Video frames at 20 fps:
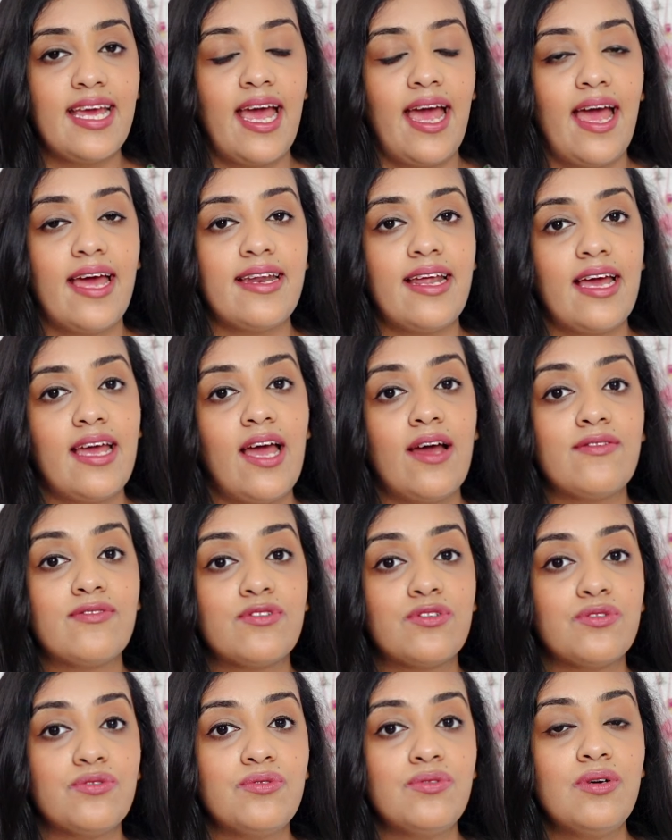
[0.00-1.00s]
and I
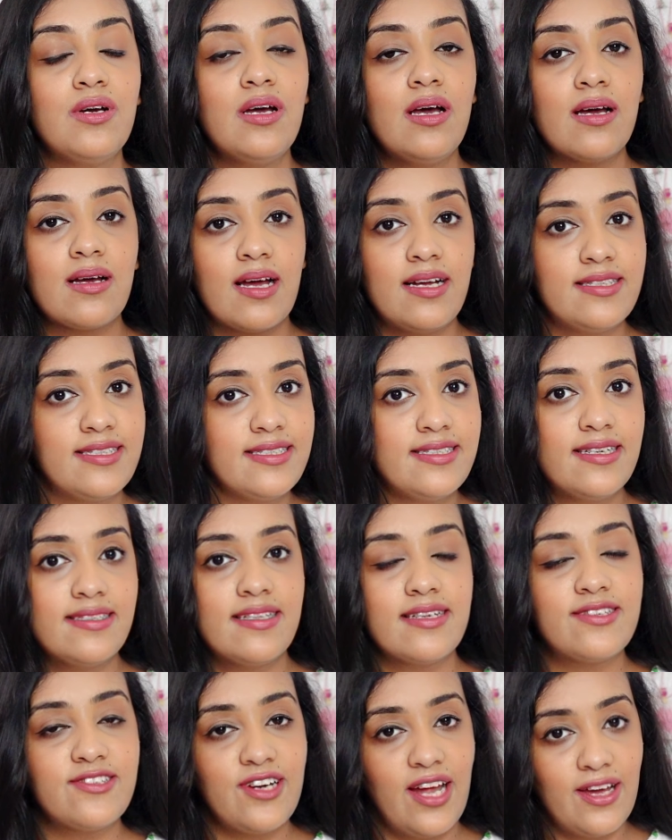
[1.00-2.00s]
have to consider
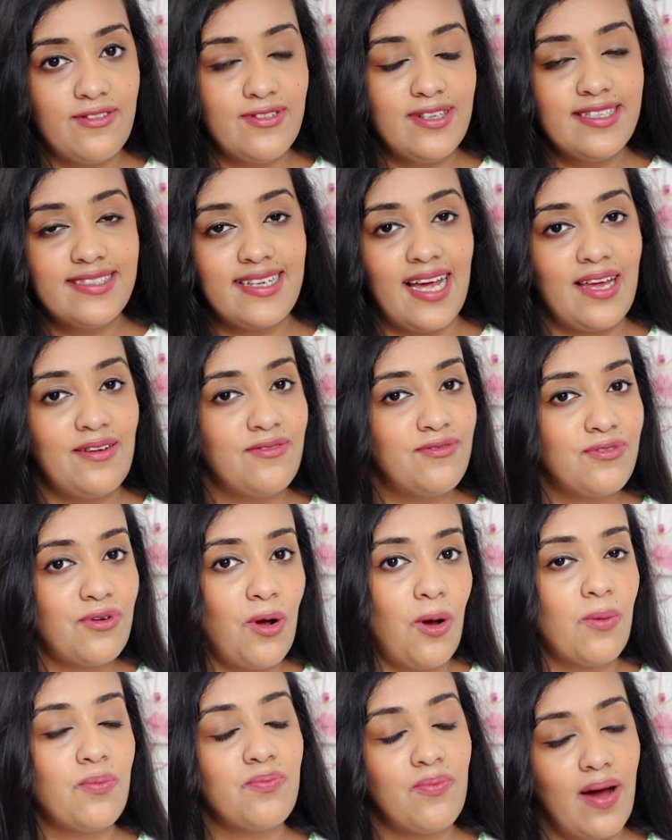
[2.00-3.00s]
the travel time
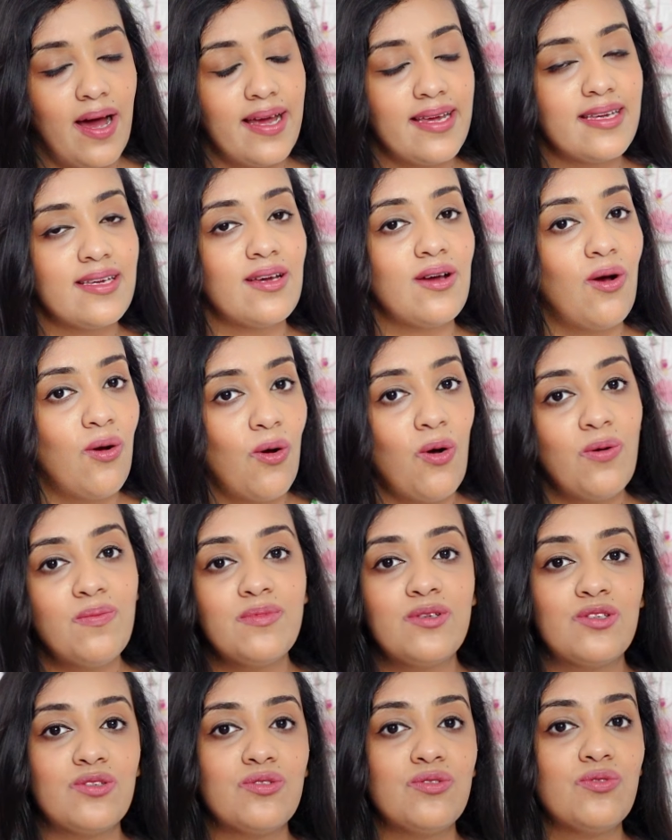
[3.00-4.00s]
from my
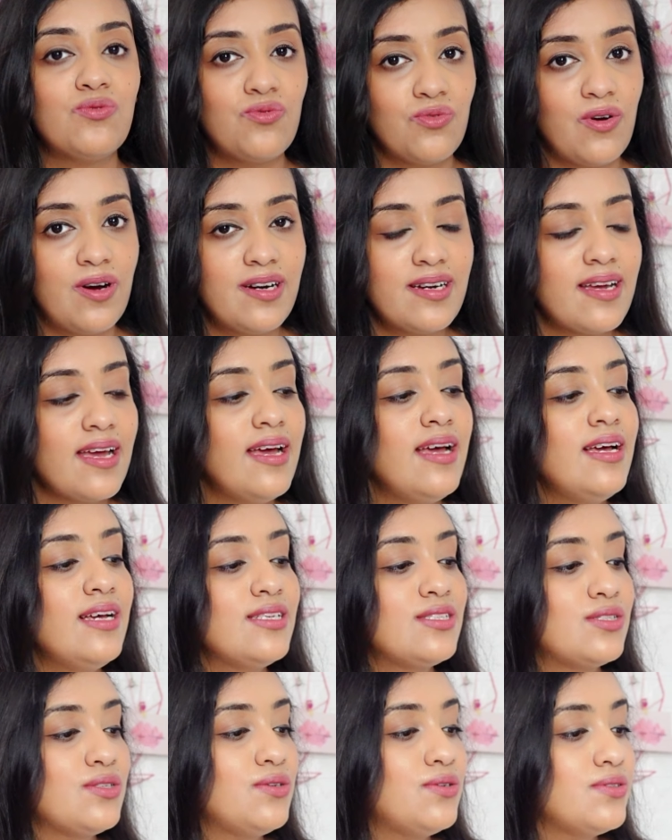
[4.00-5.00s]
home to work.
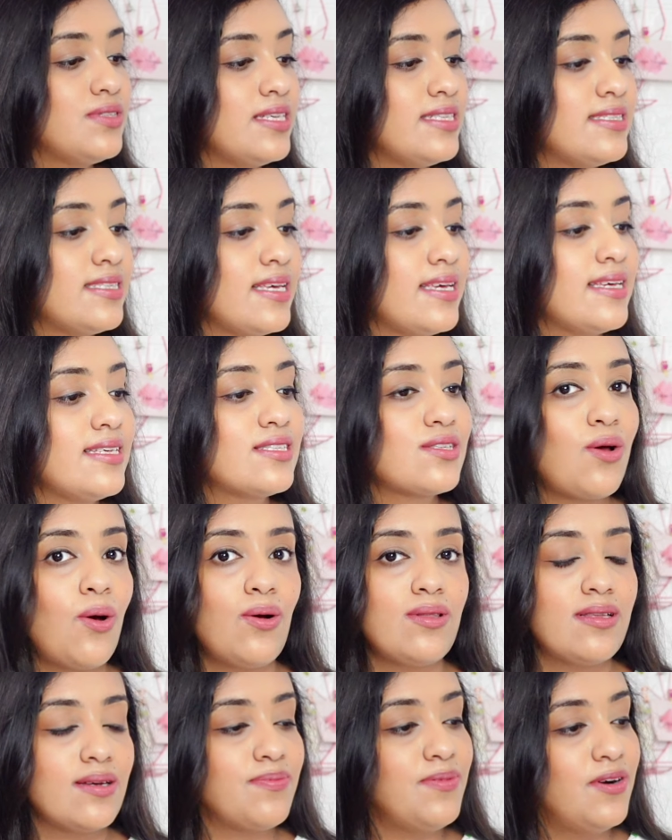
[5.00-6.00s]
So this is
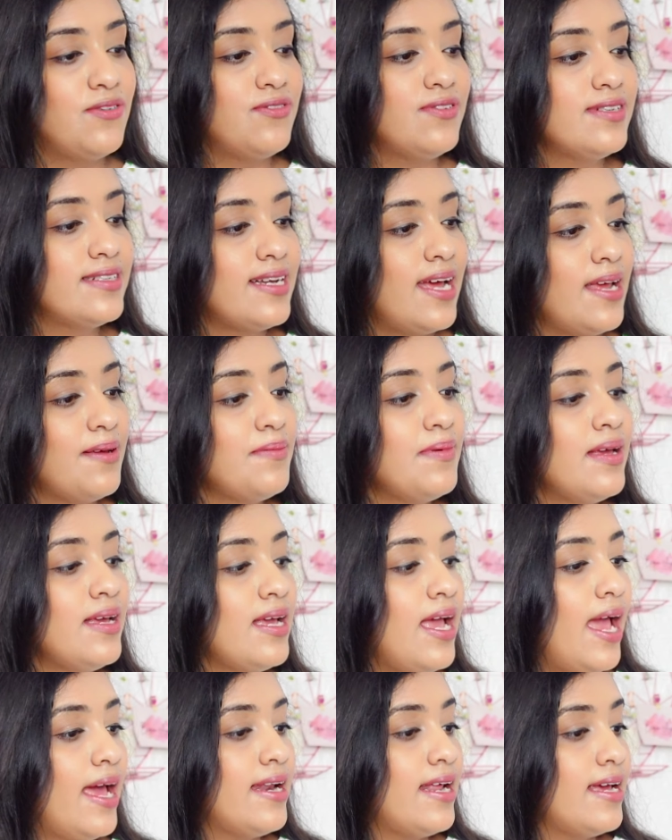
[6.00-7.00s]
called the buffer time, and